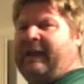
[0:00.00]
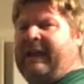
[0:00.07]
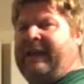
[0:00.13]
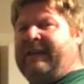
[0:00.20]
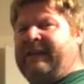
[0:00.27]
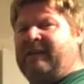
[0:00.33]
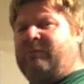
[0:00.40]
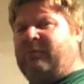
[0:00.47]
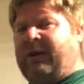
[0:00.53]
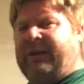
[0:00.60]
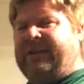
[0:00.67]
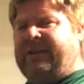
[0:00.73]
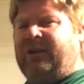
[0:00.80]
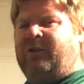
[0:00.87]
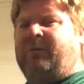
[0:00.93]
AM
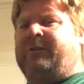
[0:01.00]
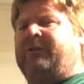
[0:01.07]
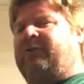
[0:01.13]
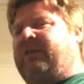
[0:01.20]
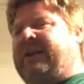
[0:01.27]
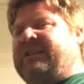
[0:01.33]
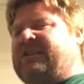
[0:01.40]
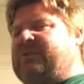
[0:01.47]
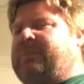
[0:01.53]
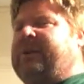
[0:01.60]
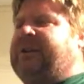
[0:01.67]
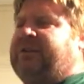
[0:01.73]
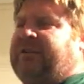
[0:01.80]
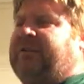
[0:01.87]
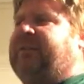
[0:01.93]
radio with a great
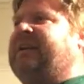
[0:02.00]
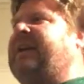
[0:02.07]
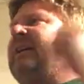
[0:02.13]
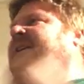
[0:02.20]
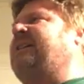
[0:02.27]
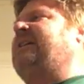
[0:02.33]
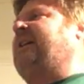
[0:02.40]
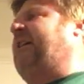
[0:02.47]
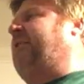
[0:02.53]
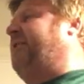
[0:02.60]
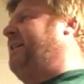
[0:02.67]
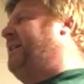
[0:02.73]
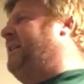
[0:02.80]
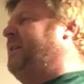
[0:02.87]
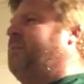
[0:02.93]
speaker that I could
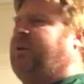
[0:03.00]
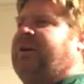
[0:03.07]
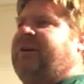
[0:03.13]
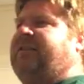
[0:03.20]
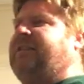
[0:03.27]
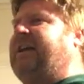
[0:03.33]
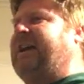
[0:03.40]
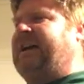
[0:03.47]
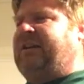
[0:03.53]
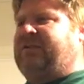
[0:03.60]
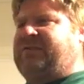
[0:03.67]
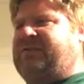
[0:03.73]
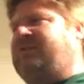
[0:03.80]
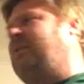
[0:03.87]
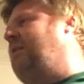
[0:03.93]
carry anywhere in the
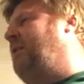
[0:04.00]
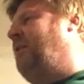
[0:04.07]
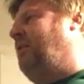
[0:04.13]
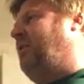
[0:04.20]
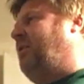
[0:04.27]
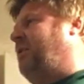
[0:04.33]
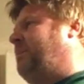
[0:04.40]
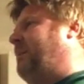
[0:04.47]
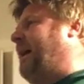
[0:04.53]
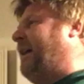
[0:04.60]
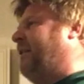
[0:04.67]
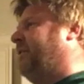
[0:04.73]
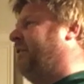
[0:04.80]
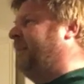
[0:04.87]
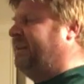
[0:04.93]
house on
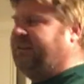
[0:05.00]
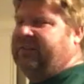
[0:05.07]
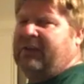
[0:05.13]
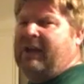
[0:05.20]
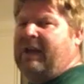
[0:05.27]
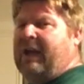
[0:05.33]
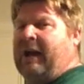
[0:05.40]
batteries.